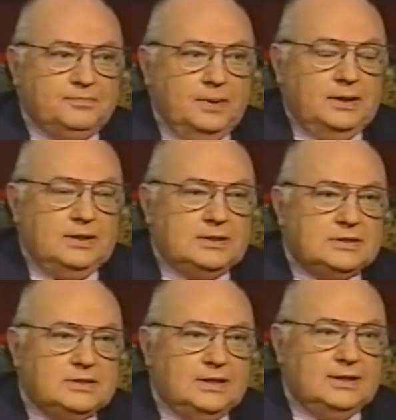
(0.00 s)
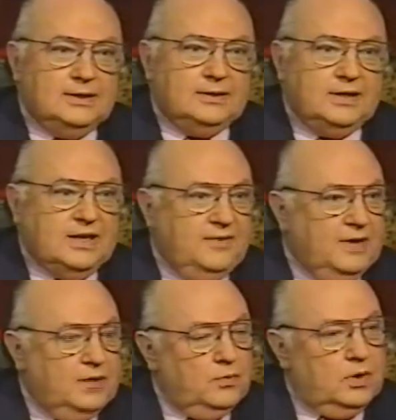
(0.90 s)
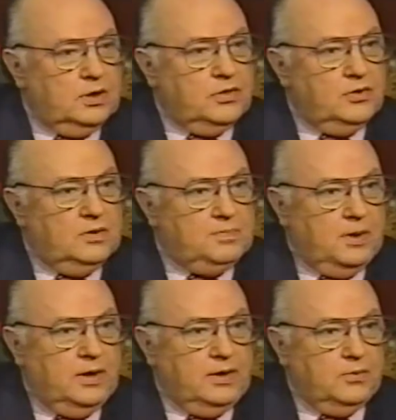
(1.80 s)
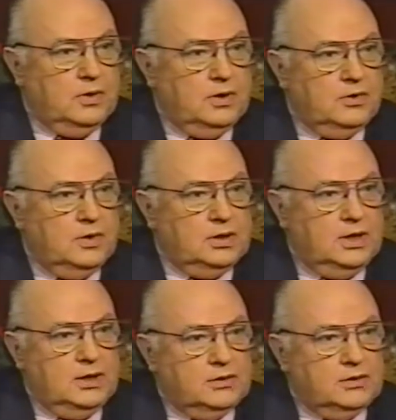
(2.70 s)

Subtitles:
But he came out and wanted a third party. Where are you on that